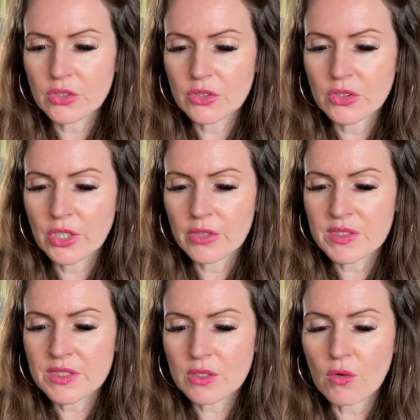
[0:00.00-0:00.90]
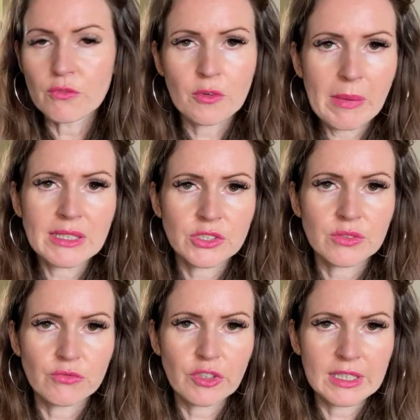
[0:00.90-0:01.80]
know, this is
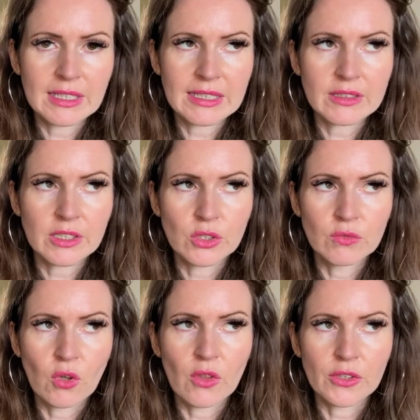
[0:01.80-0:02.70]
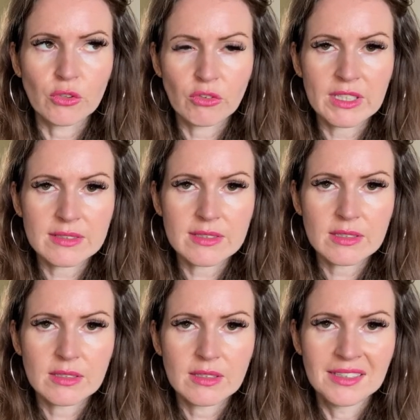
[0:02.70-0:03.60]
confirmation really that you've got the
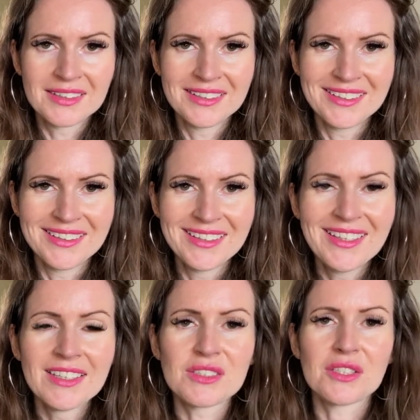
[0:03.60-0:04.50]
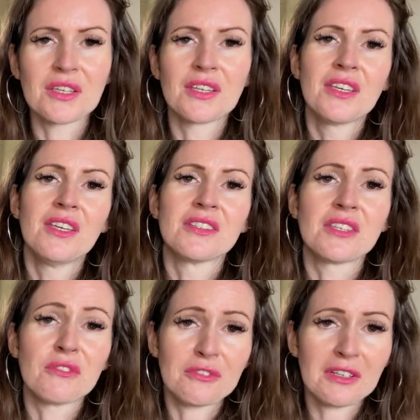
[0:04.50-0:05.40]
grit to
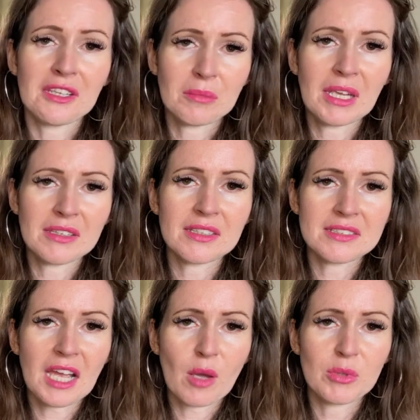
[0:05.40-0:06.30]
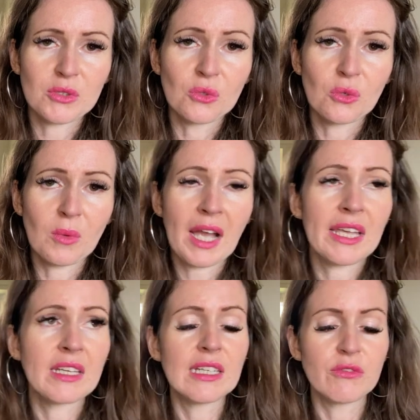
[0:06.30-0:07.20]
freaking make things happen your
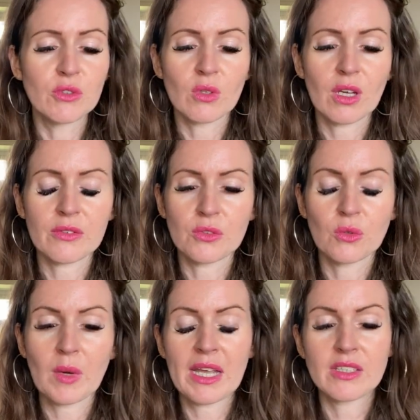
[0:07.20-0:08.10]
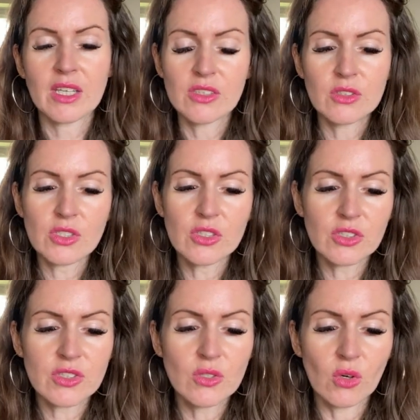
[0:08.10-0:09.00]
way and live your life your way, and you're
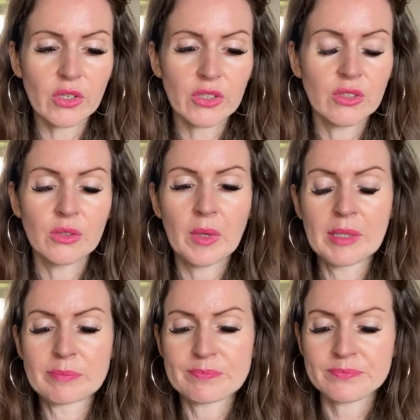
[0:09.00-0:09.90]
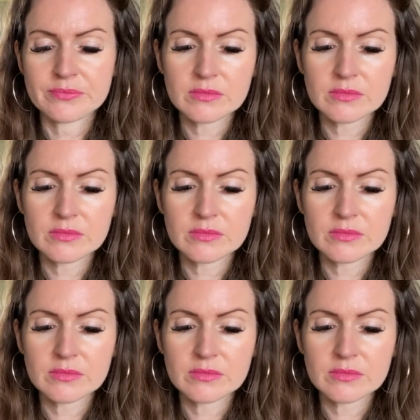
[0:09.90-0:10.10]
just not gonna